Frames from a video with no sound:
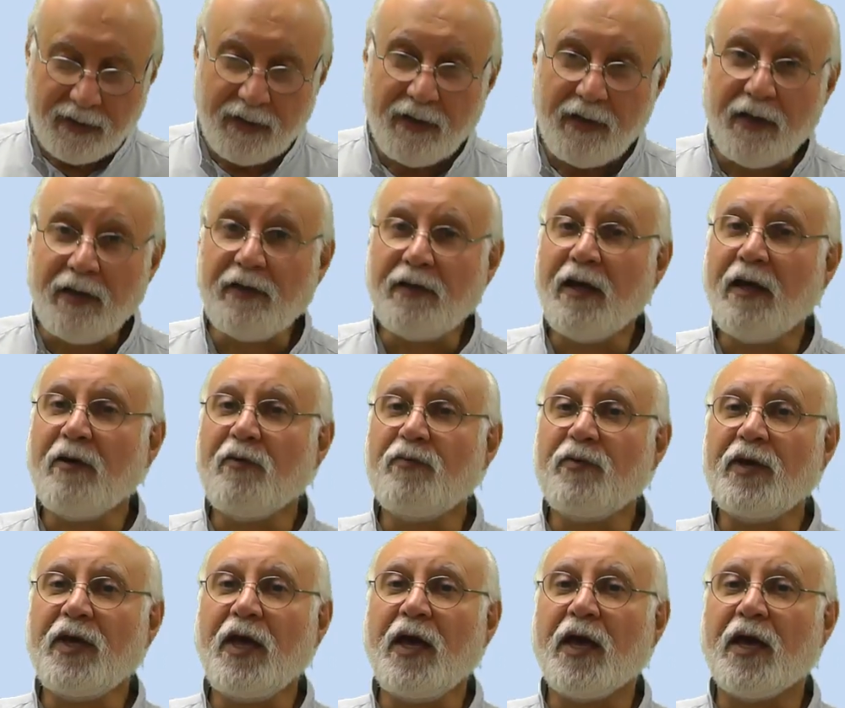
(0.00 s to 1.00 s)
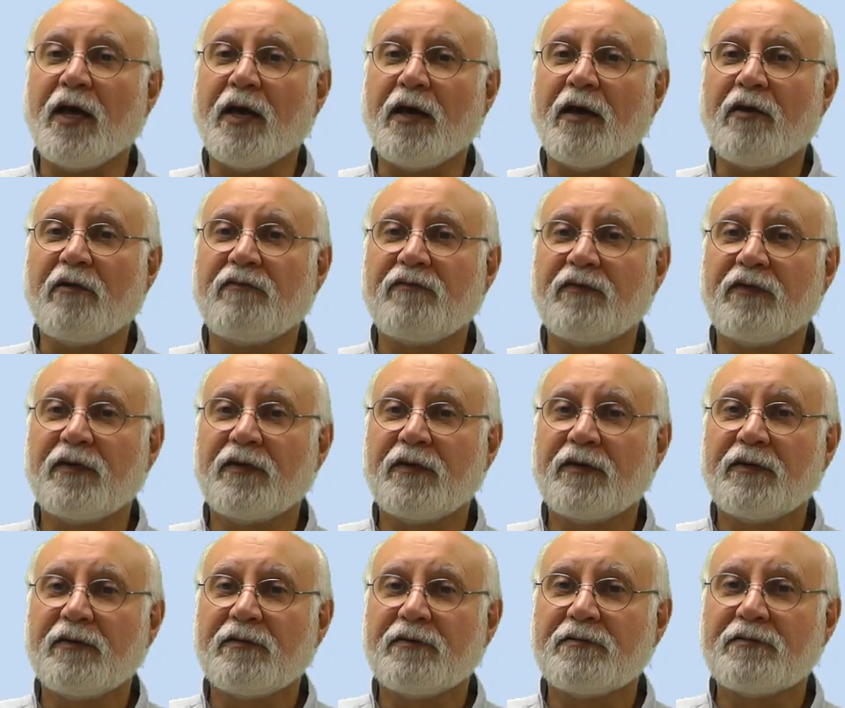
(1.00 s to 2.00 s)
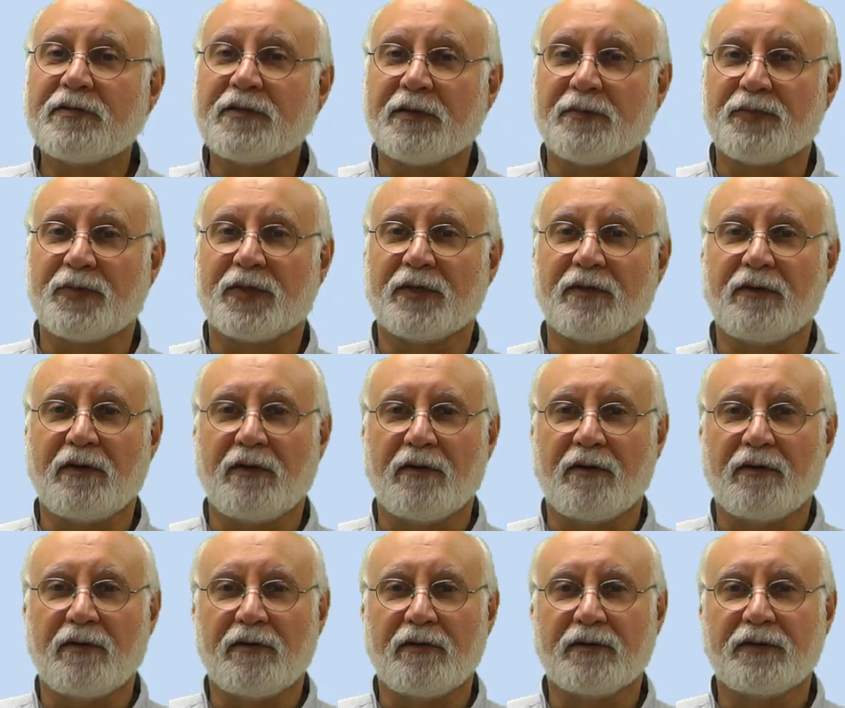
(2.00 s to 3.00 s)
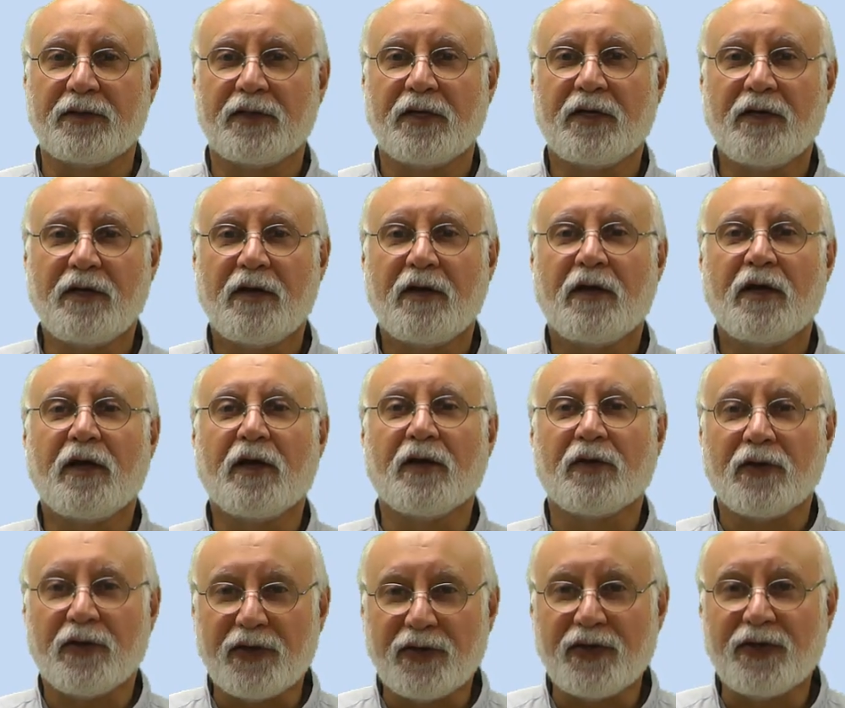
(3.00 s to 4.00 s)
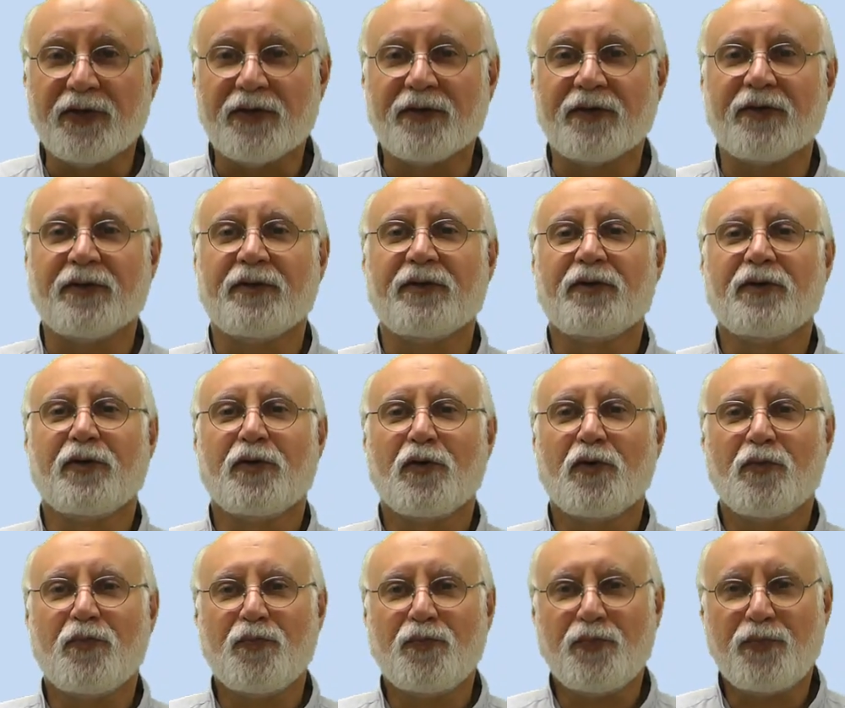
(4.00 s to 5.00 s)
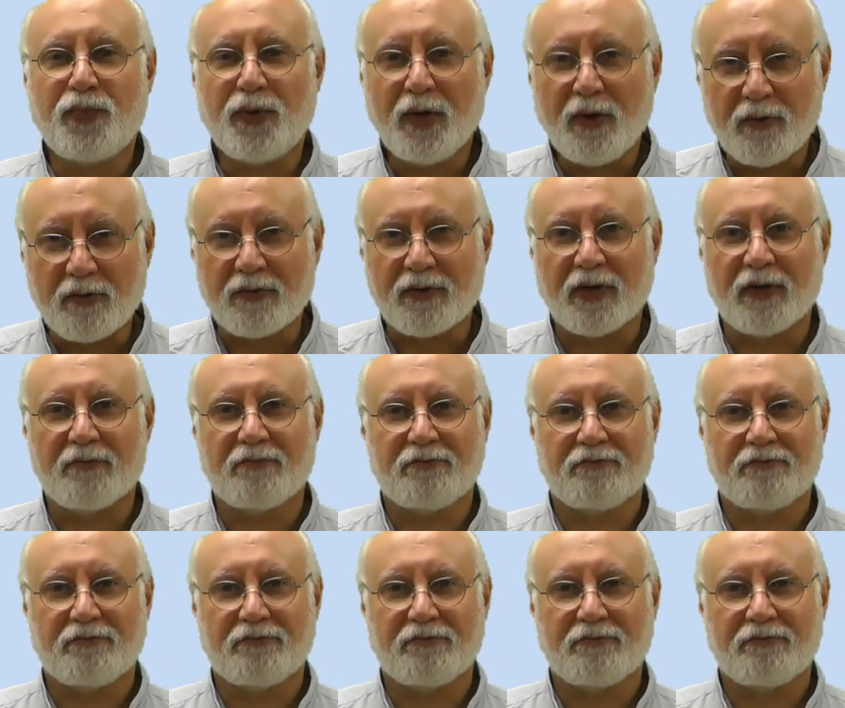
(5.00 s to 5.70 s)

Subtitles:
and now we have something called a linear program.